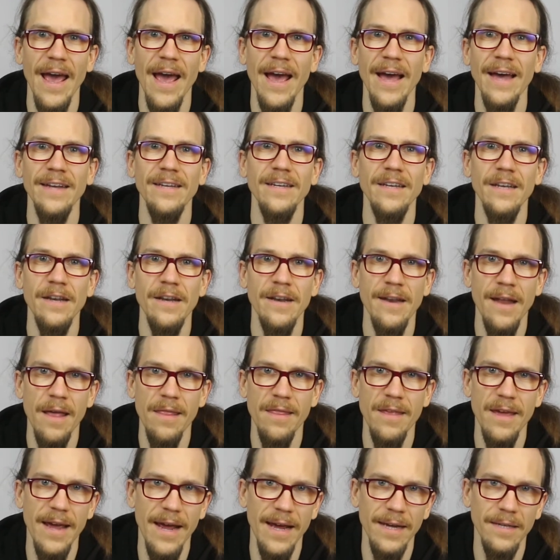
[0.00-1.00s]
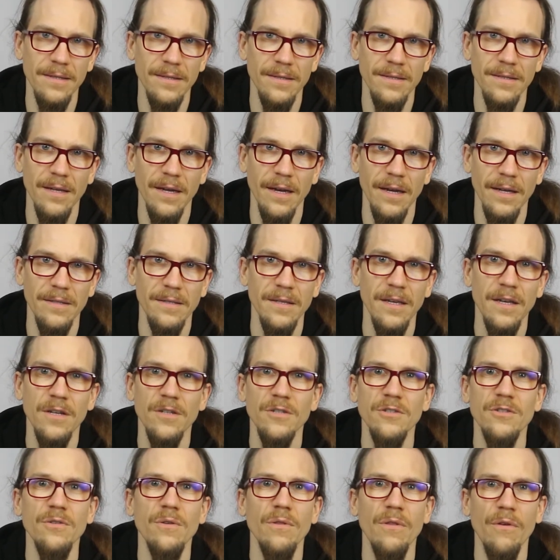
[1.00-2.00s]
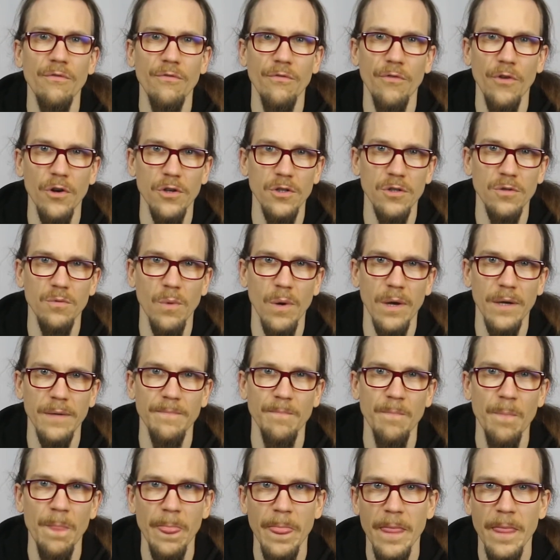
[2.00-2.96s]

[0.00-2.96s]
add another exercise to the first one.